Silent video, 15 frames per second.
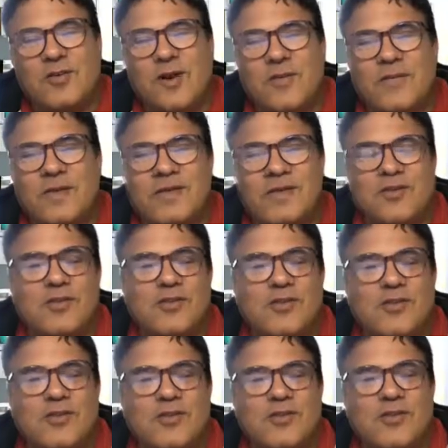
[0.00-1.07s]
I mean, those are the
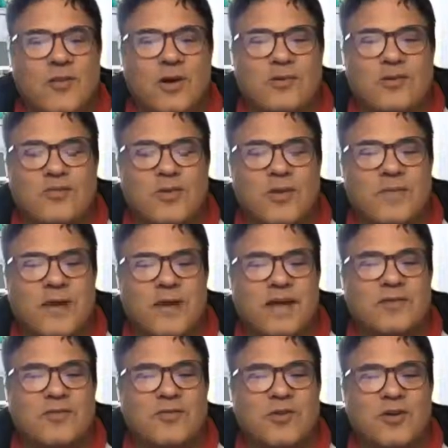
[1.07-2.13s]
kind of questions we've been
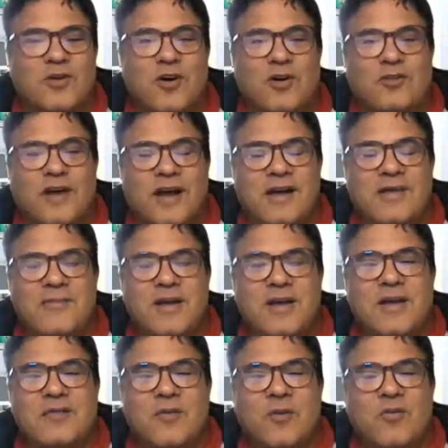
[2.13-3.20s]
asking for a long time,
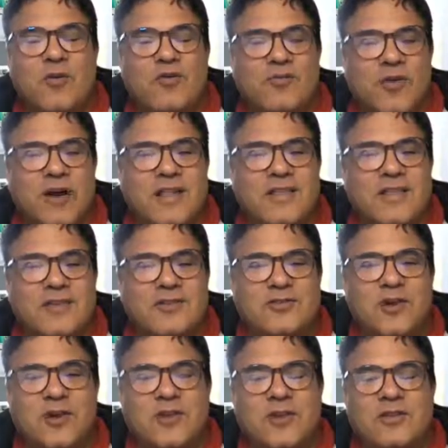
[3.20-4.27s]
but we're finally
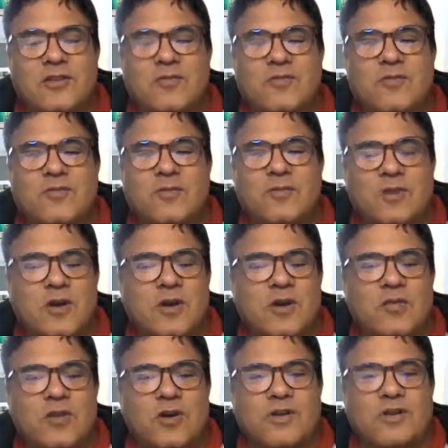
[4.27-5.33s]
starting to, you know,
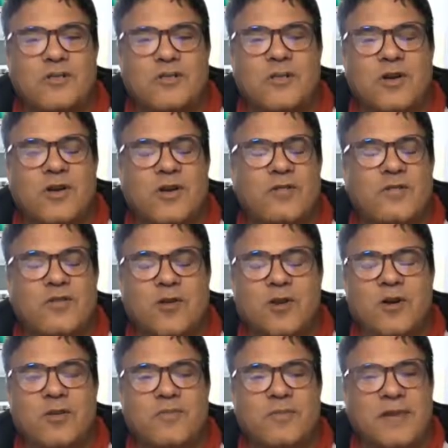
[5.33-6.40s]
we're at the very,
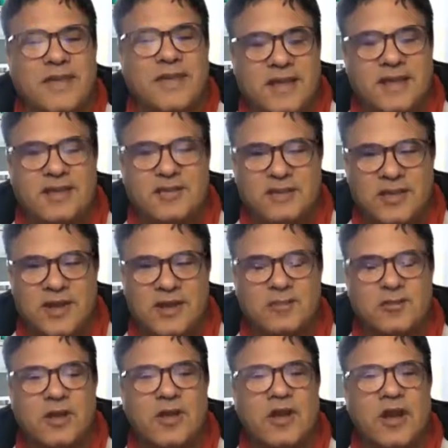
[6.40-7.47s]
very beginning
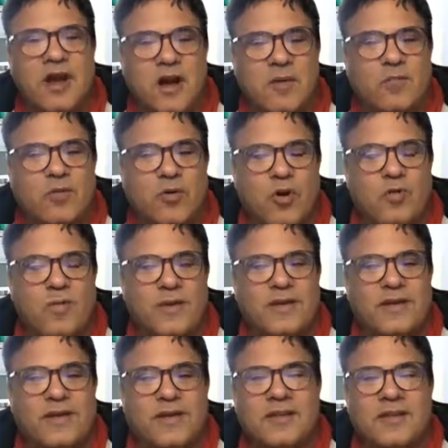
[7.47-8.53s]
steps of
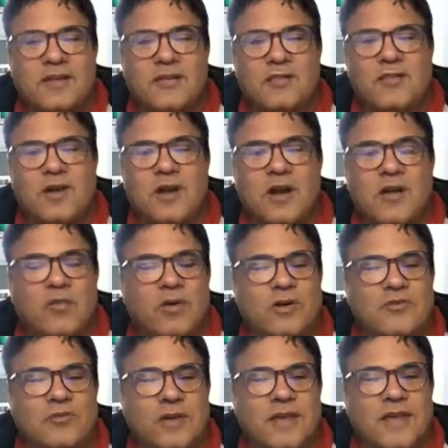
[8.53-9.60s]
probing to figure out
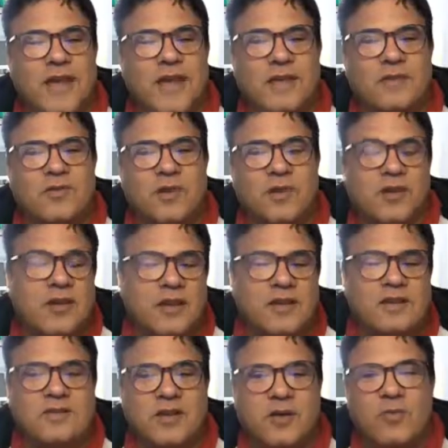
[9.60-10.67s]
what's really out there. And
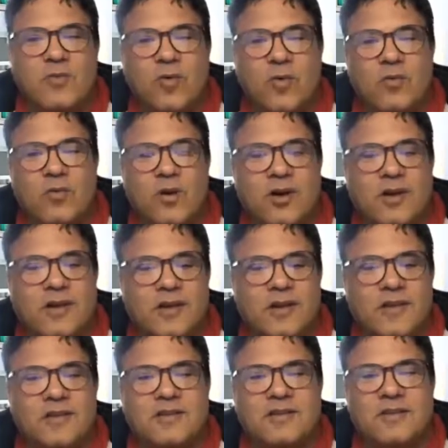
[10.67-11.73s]
at some point, we're going to
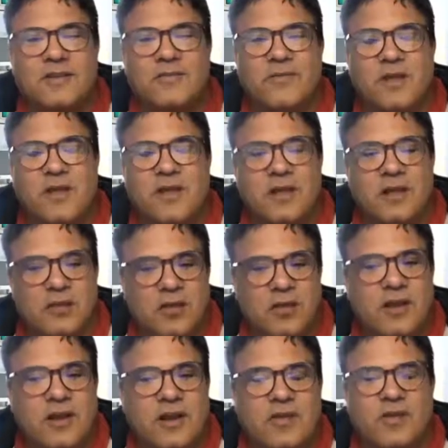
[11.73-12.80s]
need to
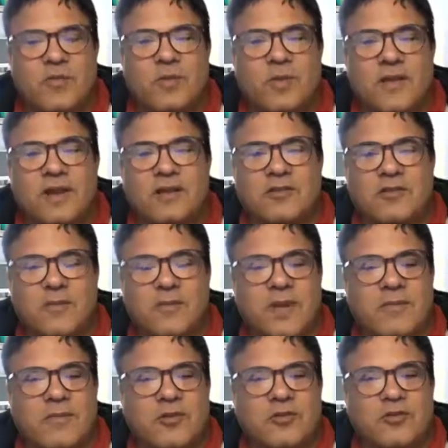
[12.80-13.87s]
look at other planets to be
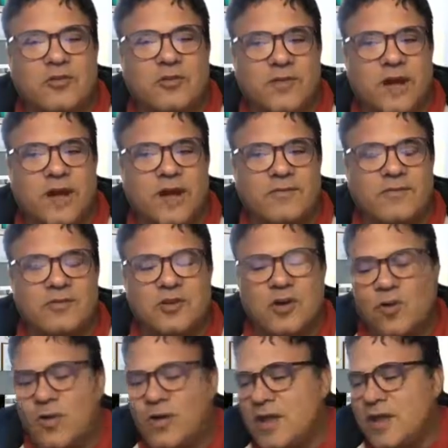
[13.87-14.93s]
able to survive.
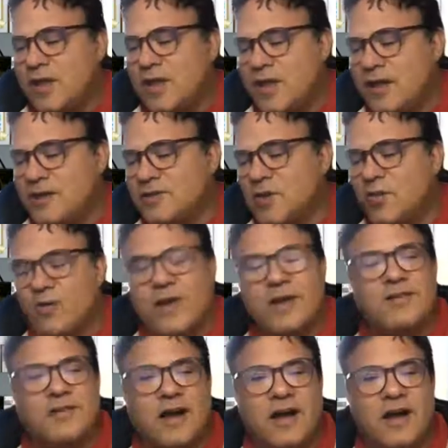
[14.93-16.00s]
So it's a
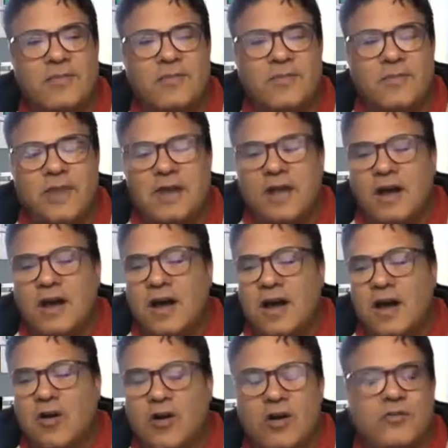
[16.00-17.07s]
great time.
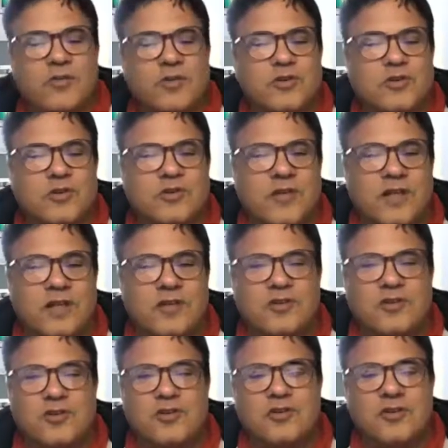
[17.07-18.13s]
Uh, artificial
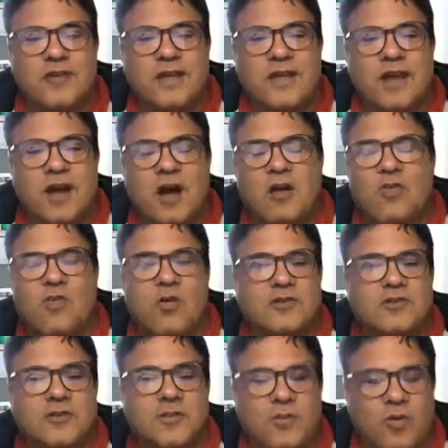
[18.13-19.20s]
intelligence
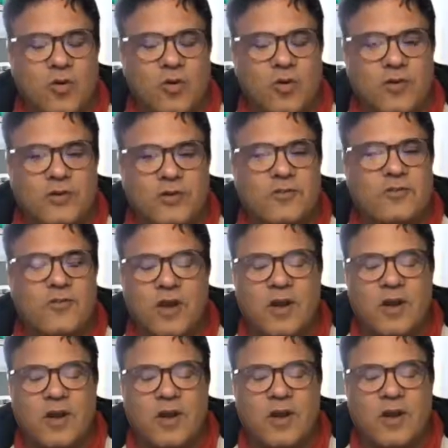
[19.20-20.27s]
across the board is a
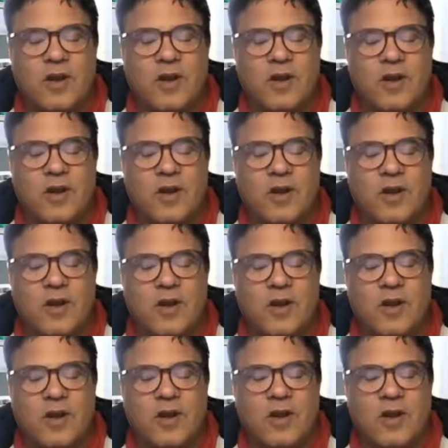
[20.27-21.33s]
very, very interesting
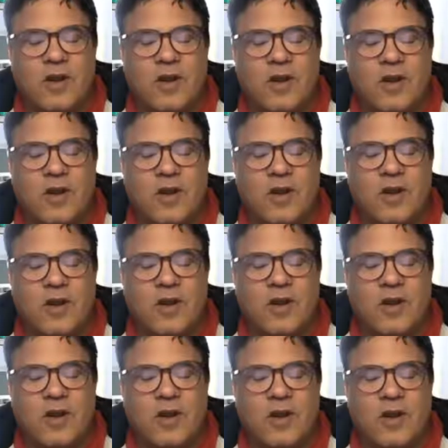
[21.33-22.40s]
place to invest.
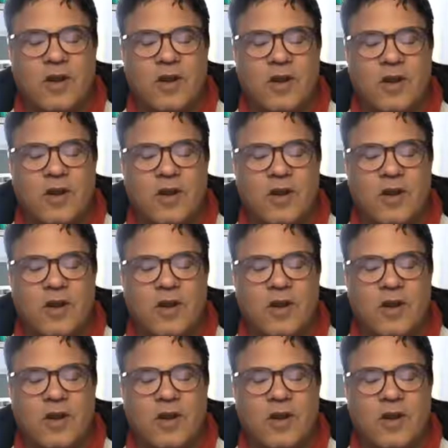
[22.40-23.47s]
So I encourage
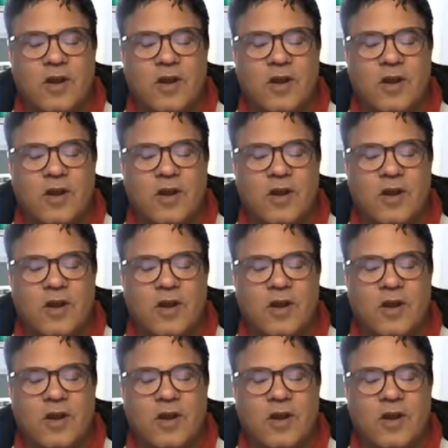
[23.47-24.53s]
companies, we are
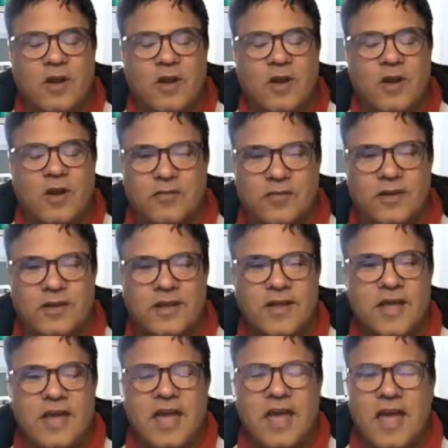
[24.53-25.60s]
data, data driven,
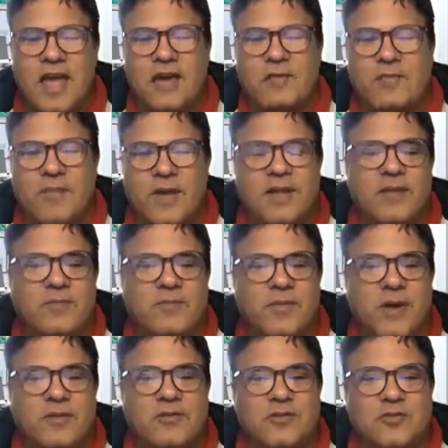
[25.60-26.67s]
and making
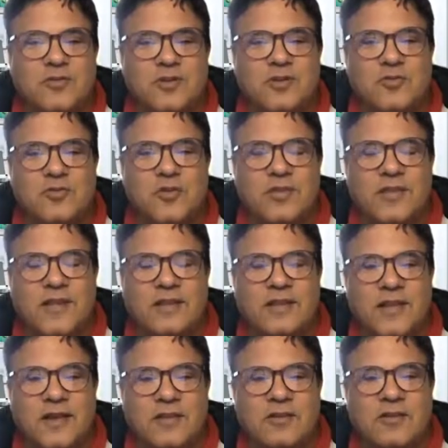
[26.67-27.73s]
better decisions with that
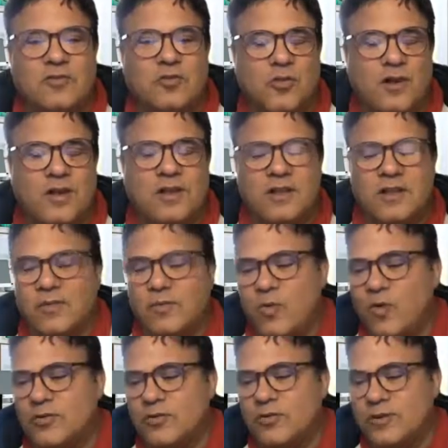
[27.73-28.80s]
data is critically
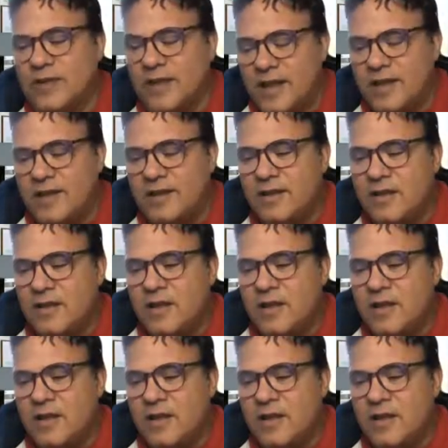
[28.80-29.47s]
important today.